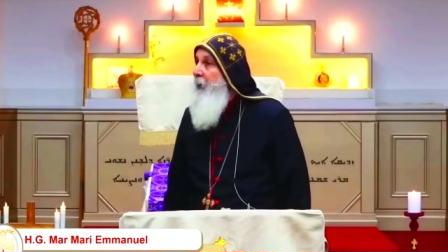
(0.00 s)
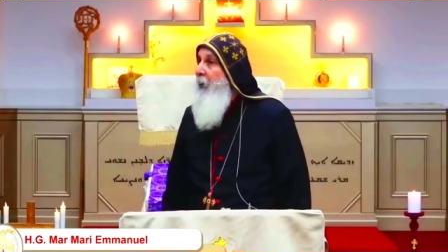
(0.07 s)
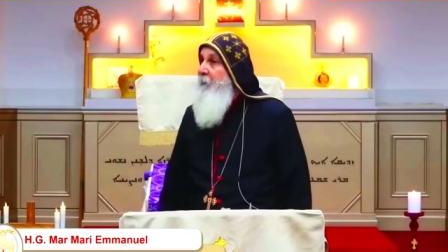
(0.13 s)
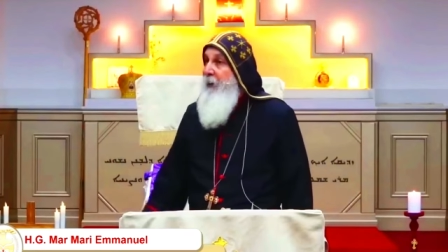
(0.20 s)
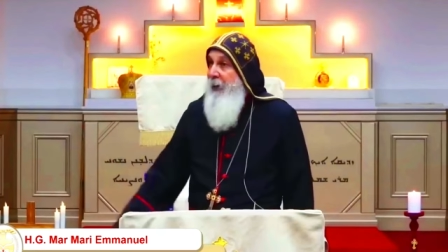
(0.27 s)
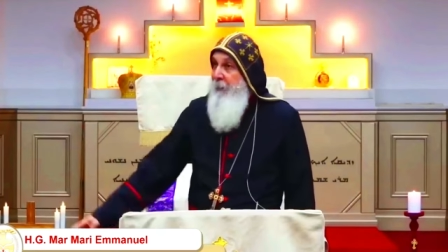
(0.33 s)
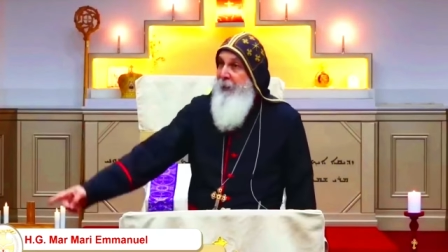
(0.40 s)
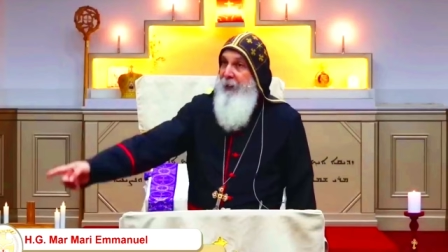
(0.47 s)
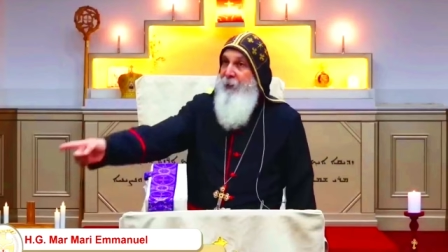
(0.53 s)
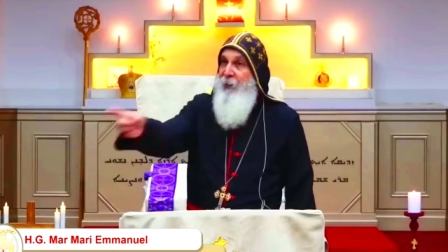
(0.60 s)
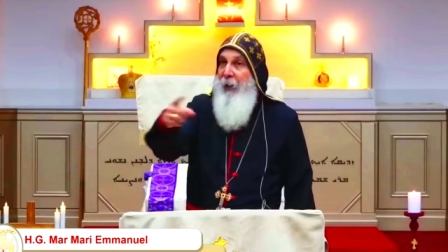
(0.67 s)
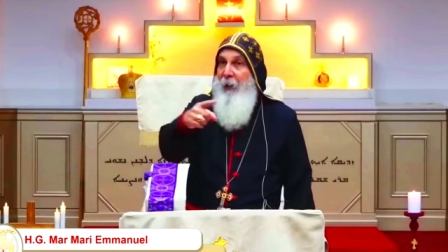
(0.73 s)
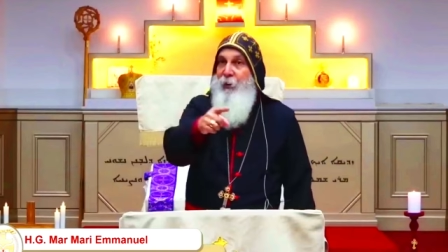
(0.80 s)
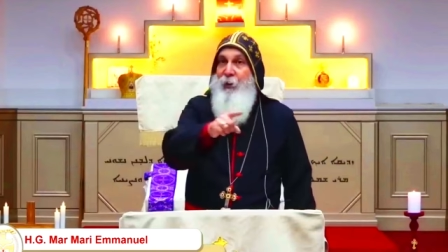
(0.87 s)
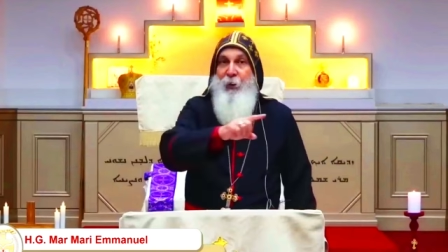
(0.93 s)
If anybody
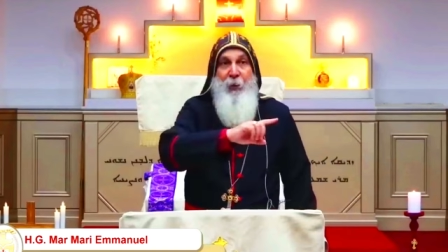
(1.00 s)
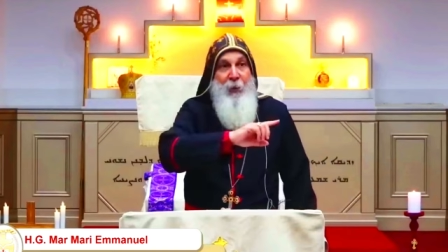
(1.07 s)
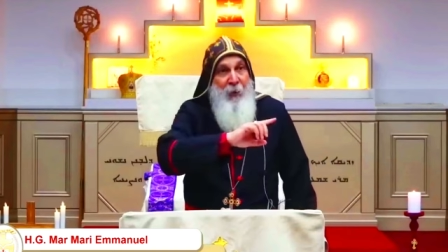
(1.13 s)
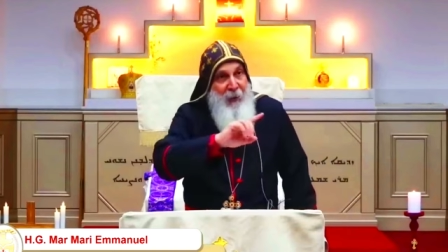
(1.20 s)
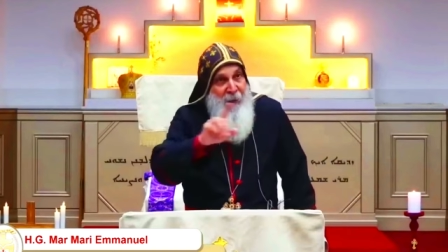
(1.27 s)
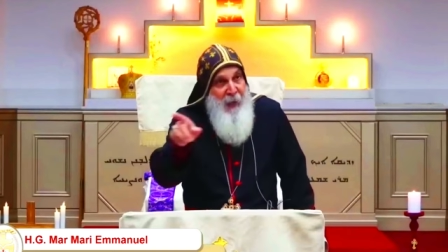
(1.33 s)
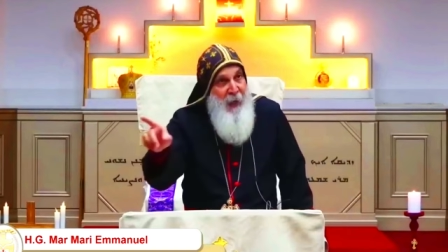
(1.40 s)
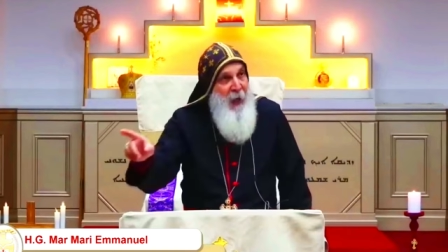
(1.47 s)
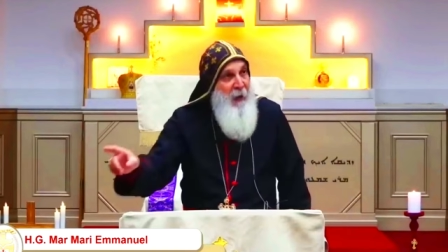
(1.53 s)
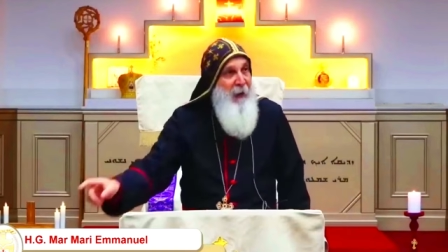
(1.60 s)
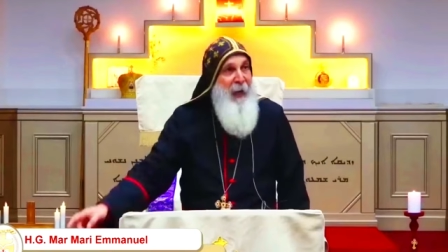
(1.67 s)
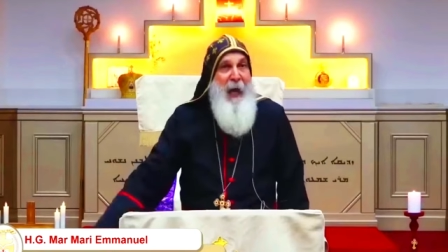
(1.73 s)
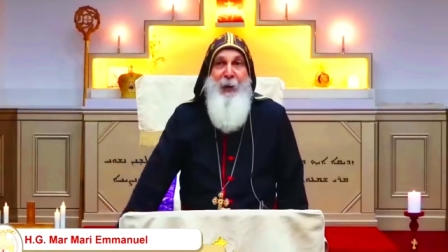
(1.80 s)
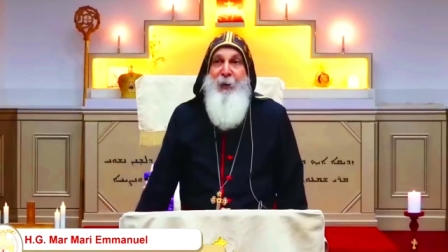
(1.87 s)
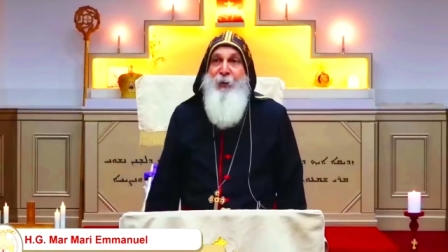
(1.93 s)
tells you, they are
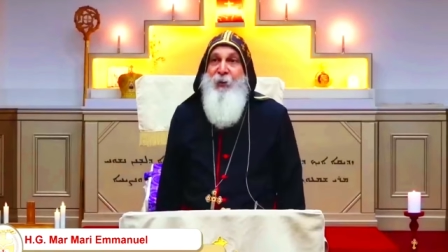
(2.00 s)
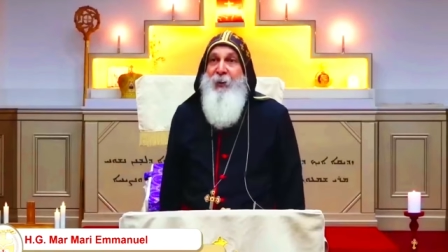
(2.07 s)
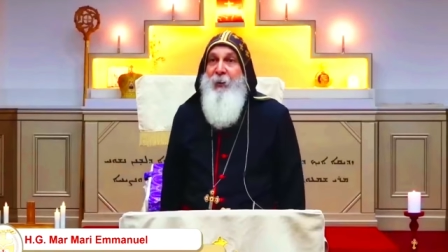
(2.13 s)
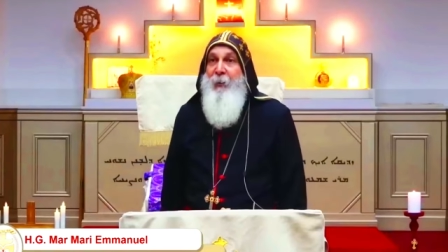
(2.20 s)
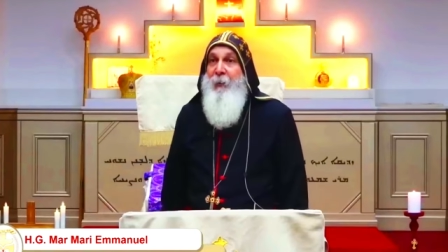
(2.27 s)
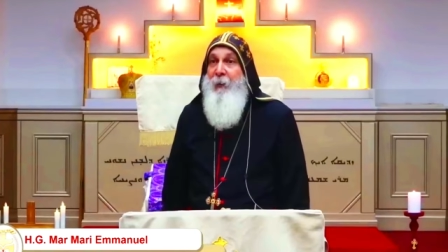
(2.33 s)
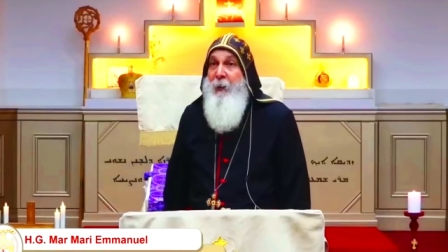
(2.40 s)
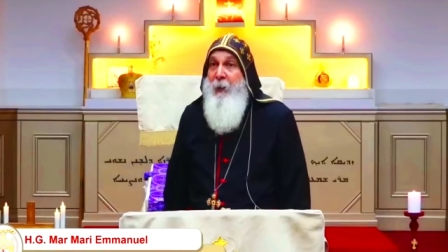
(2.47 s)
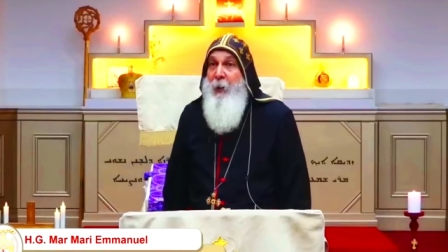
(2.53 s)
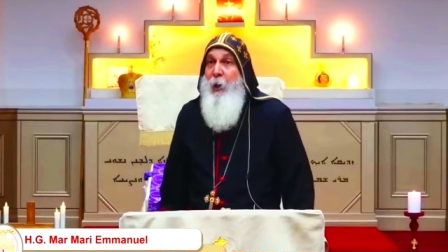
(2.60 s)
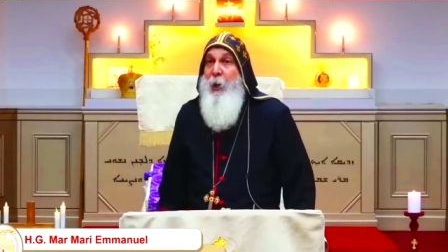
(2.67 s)
lying to you.